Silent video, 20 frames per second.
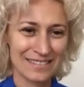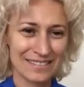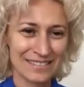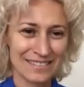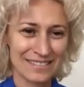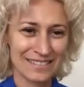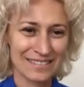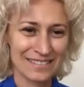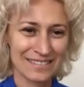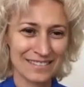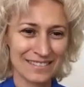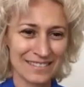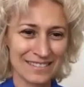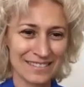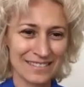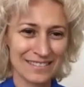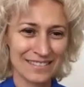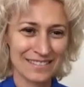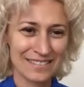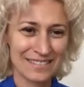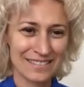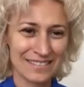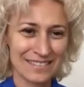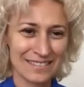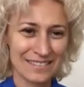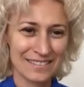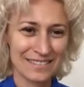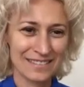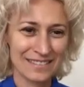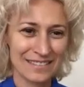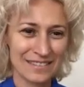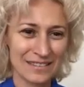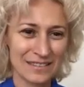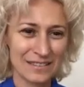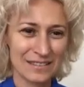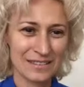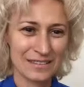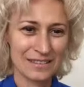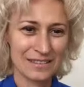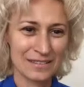
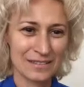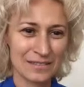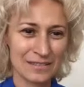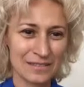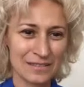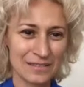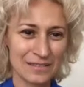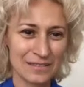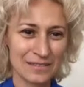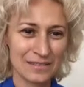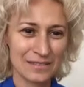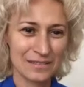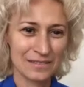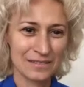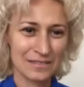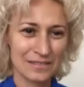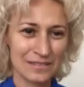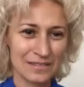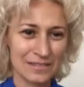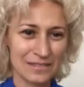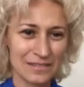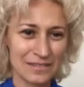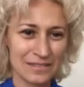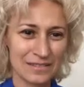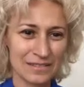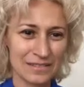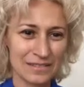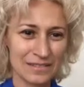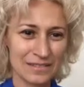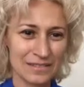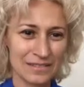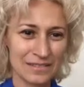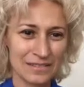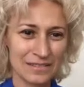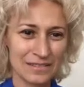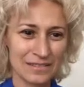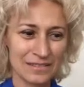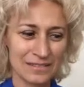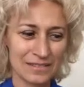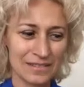
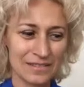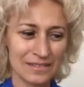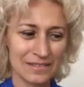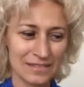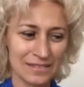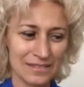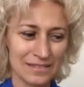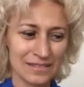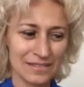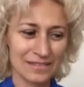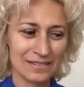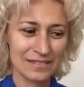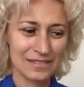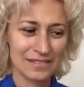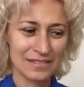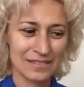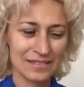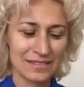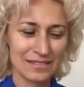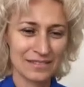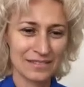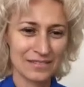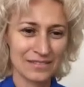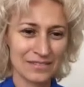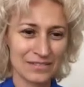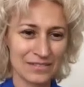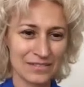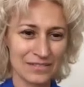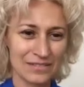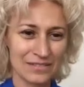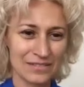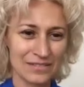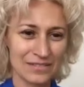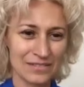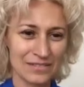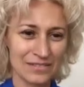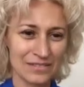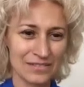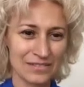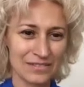
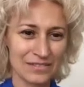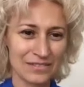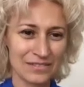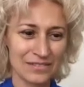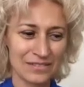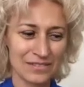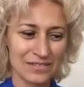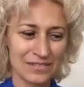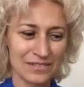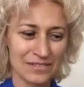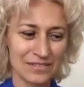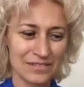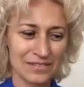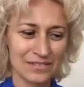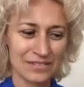This person isn't speaking.